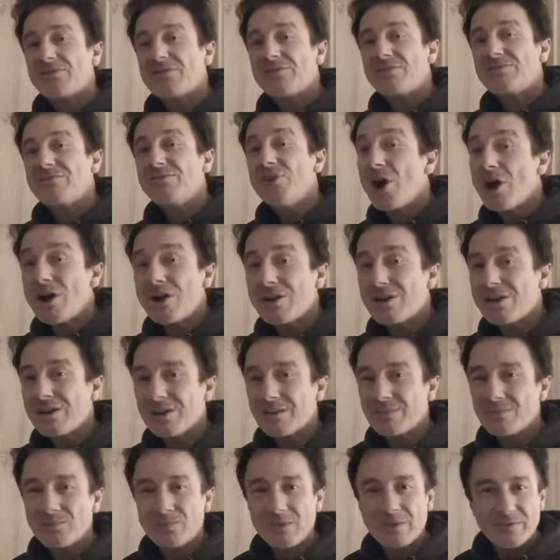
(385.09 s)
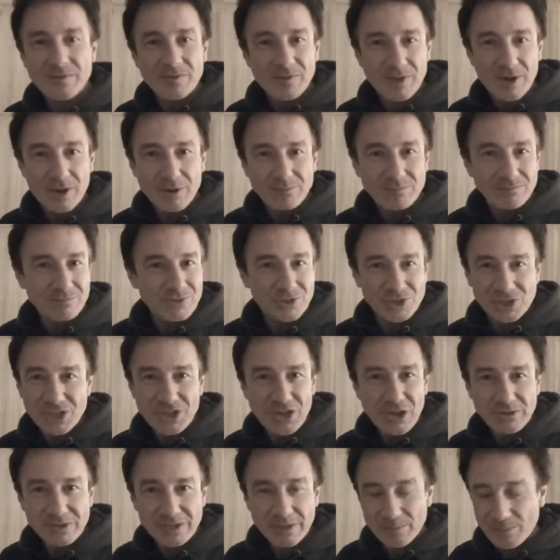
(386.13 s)
young, even though she
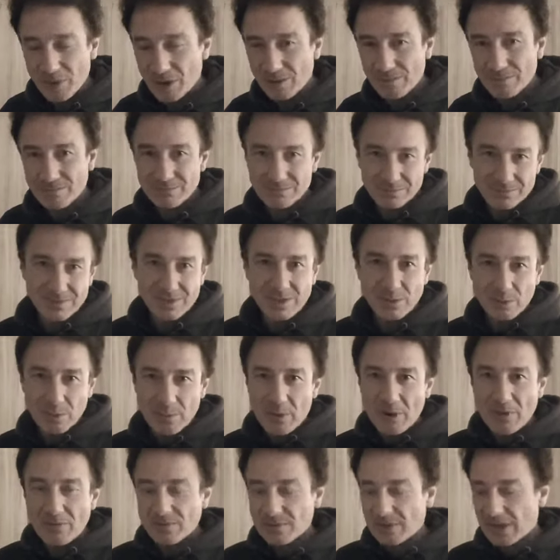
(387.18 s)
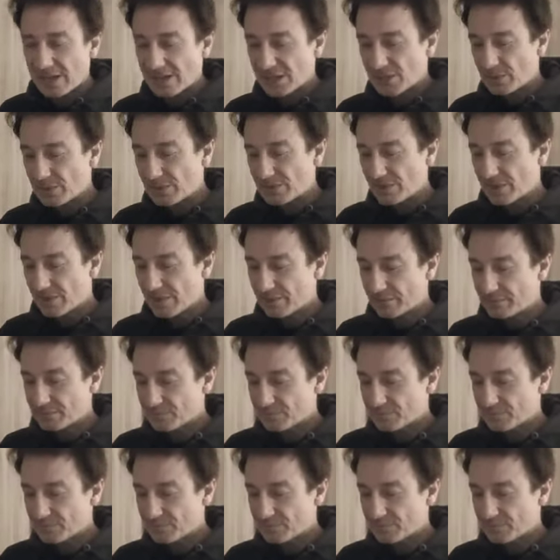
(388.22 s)
knows I'm not. So we're both lying to each other.